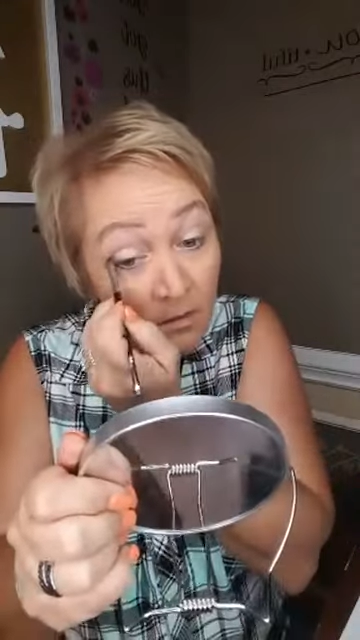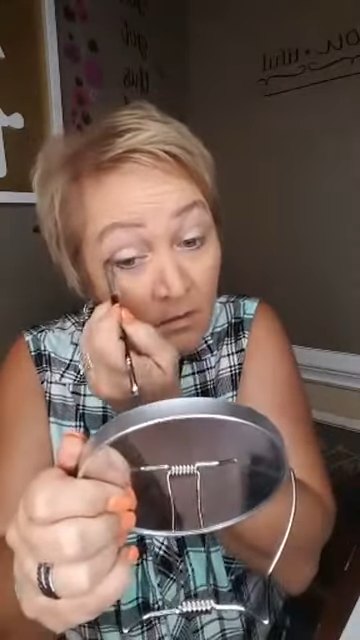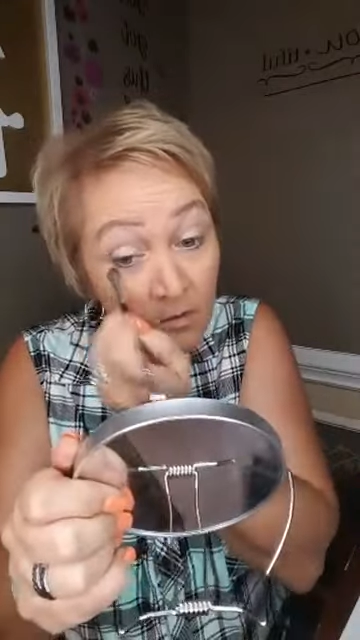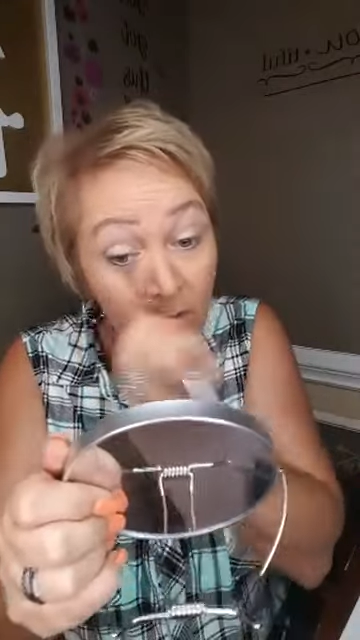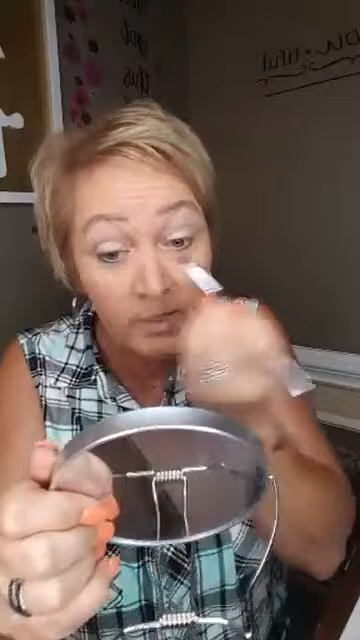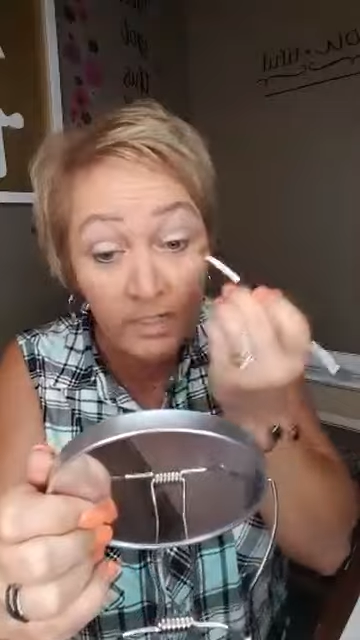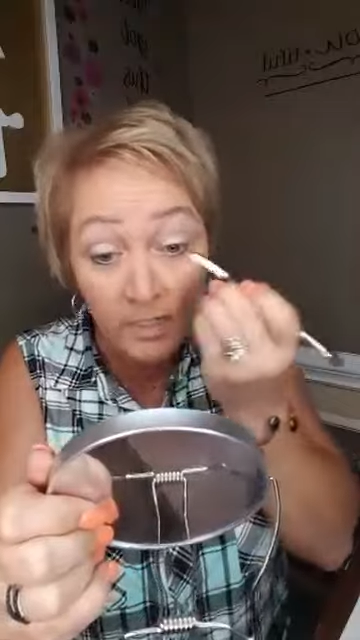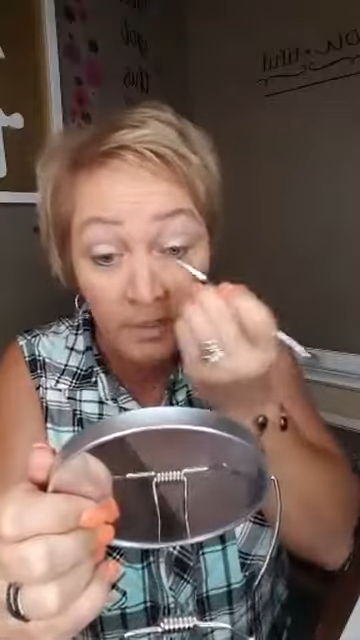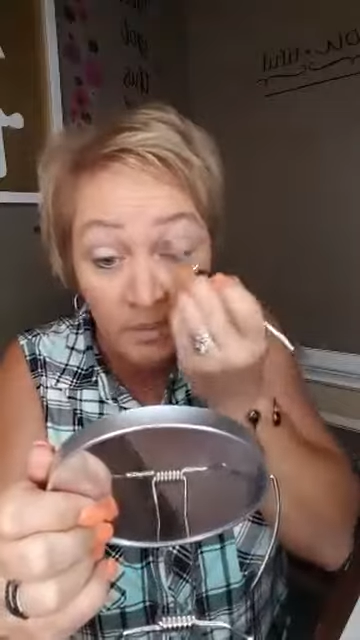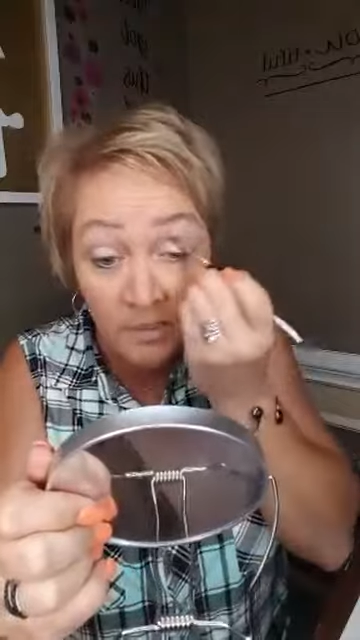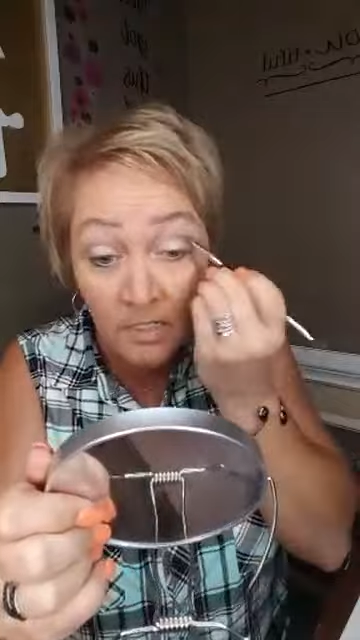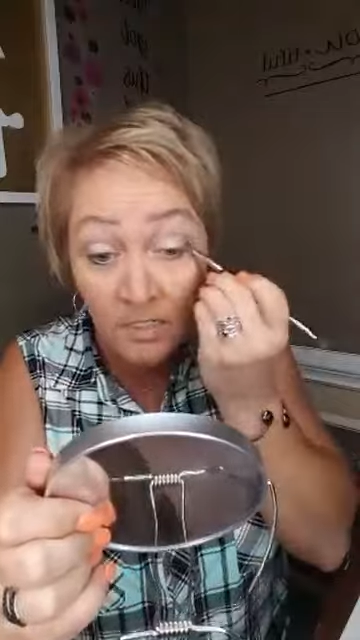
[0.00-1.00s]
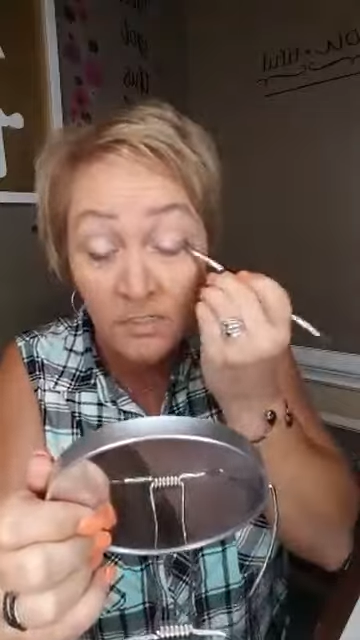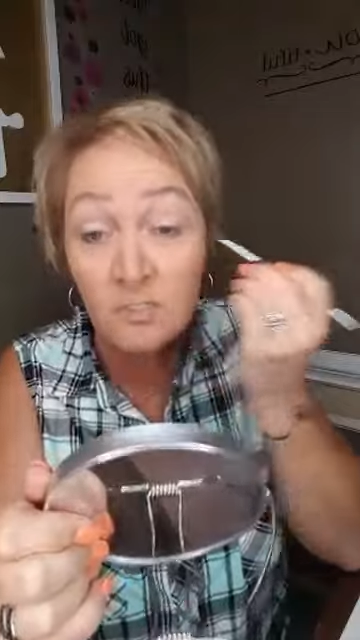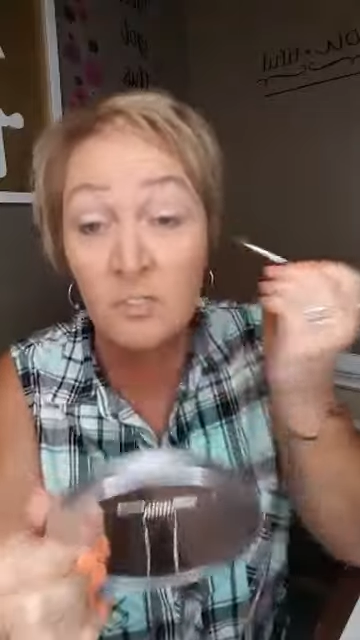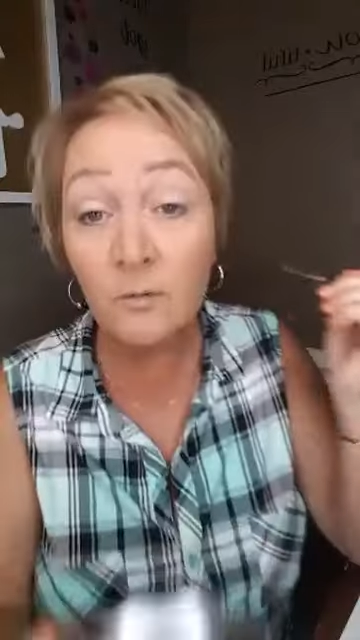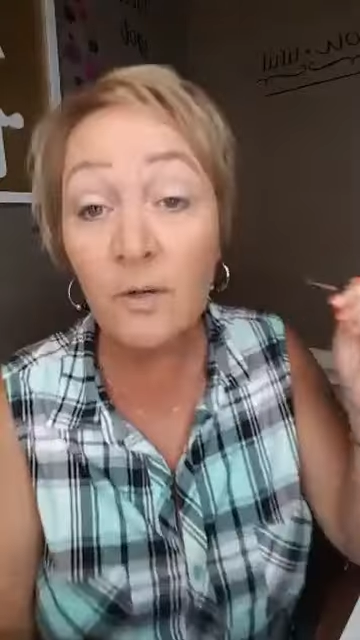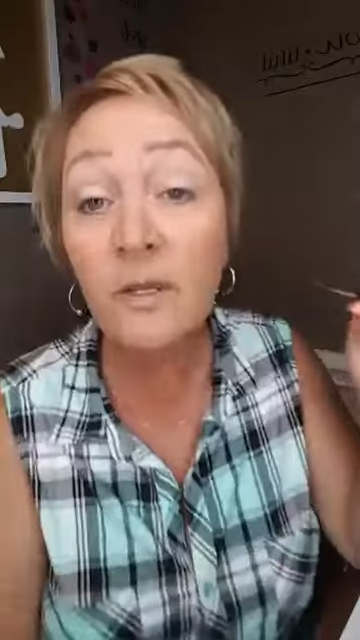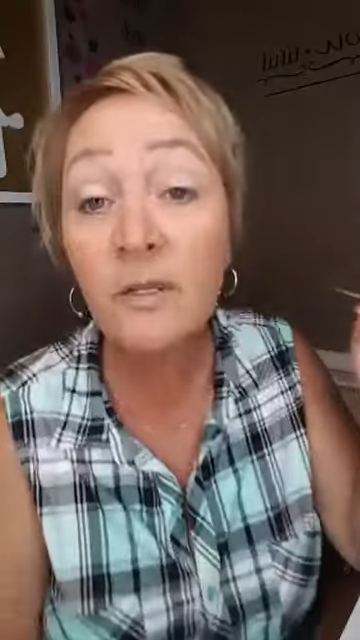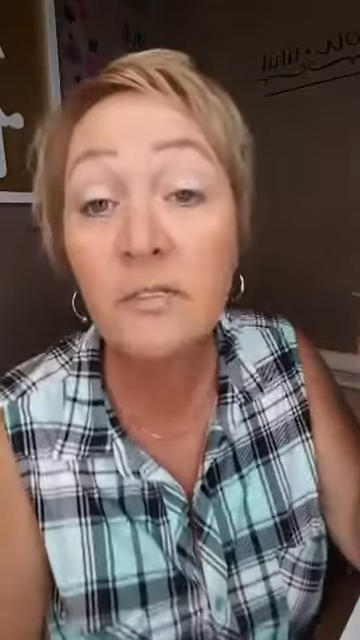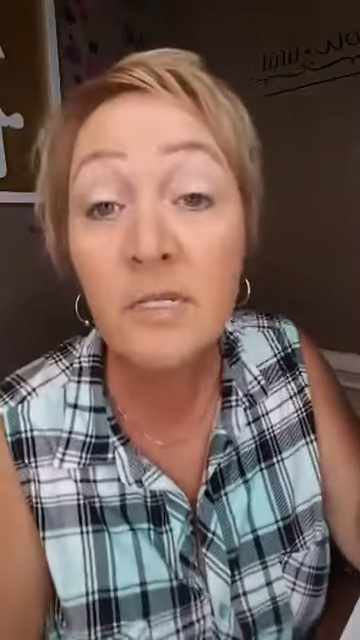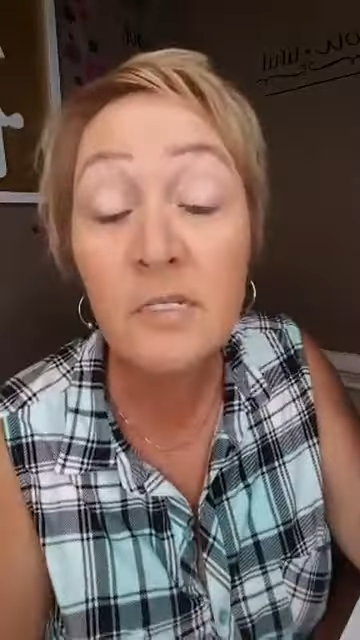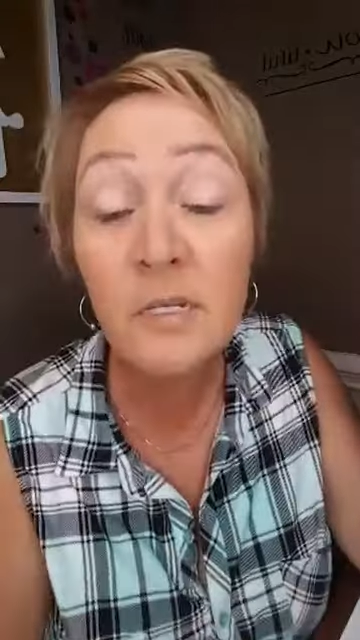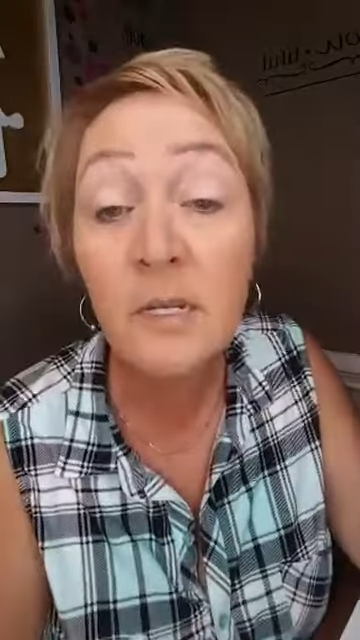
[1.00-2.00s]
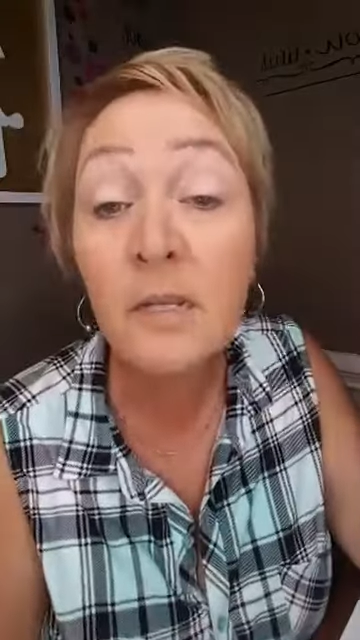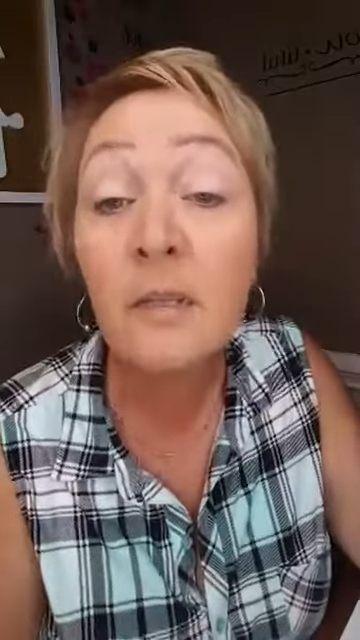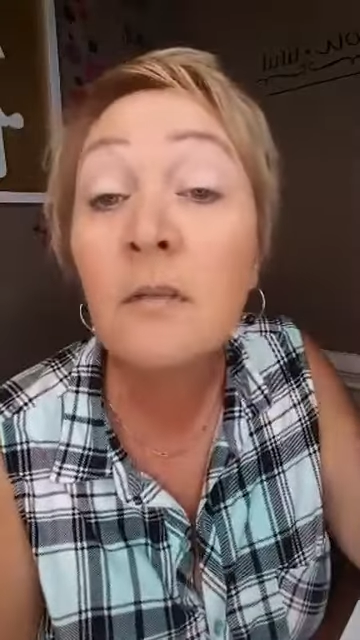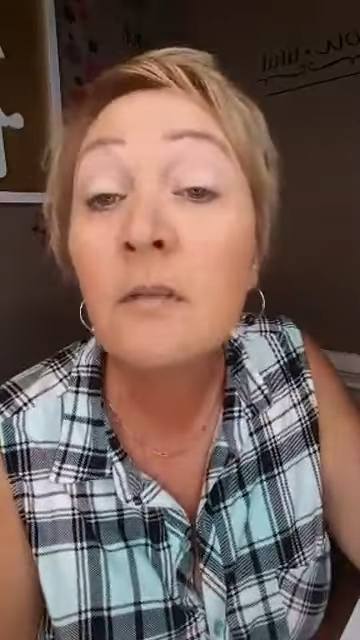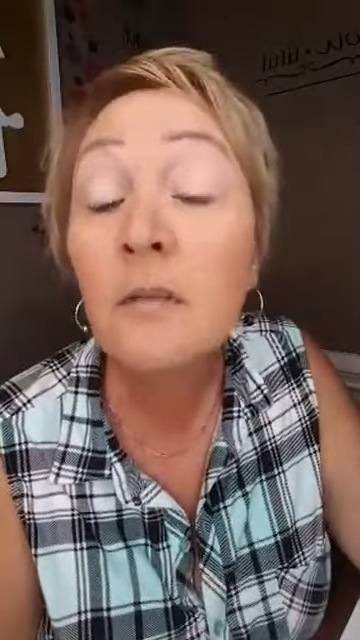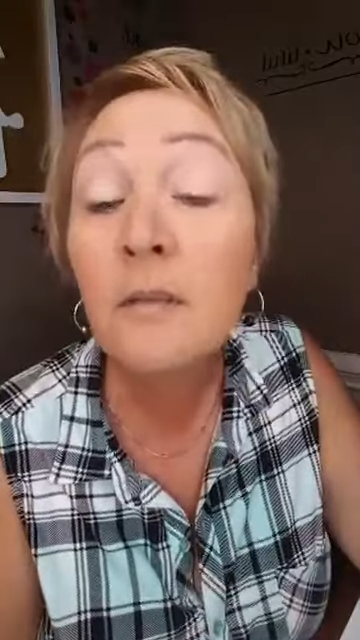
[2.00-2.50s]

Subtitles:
green tint to it, doesn't it?